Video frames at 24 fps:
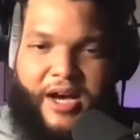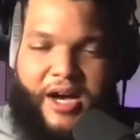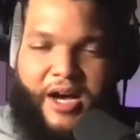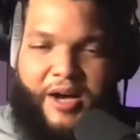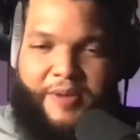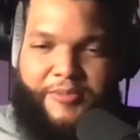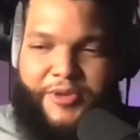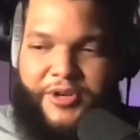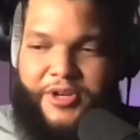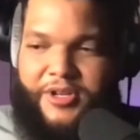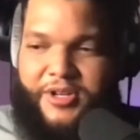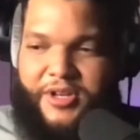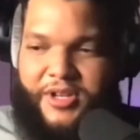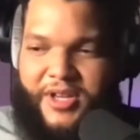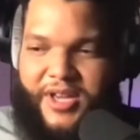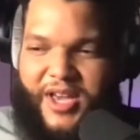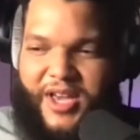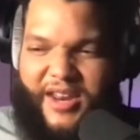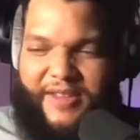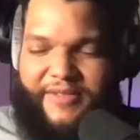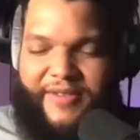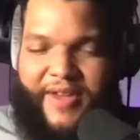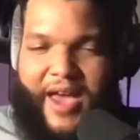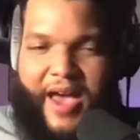You're going to
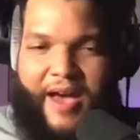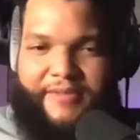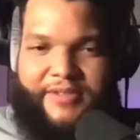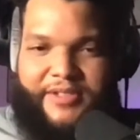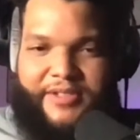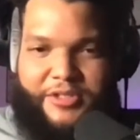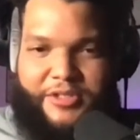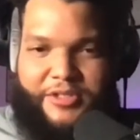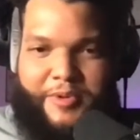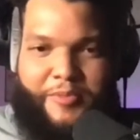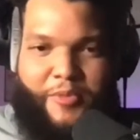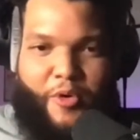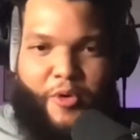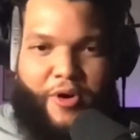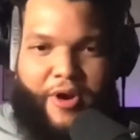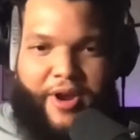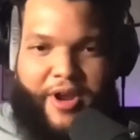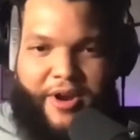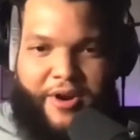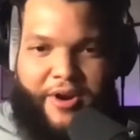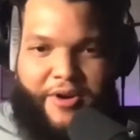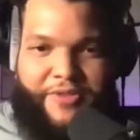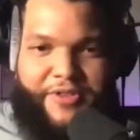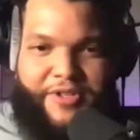kind of have a little bit
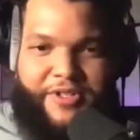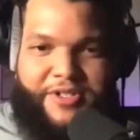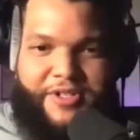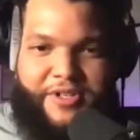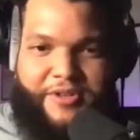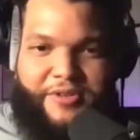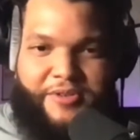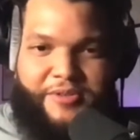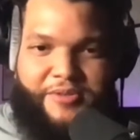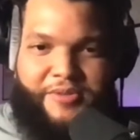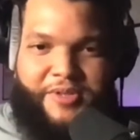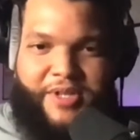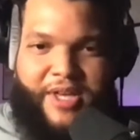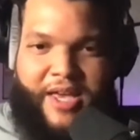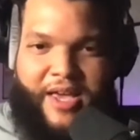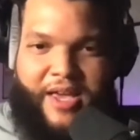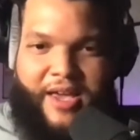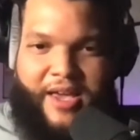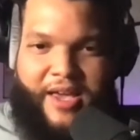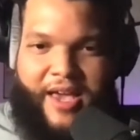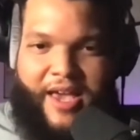more air in the tone.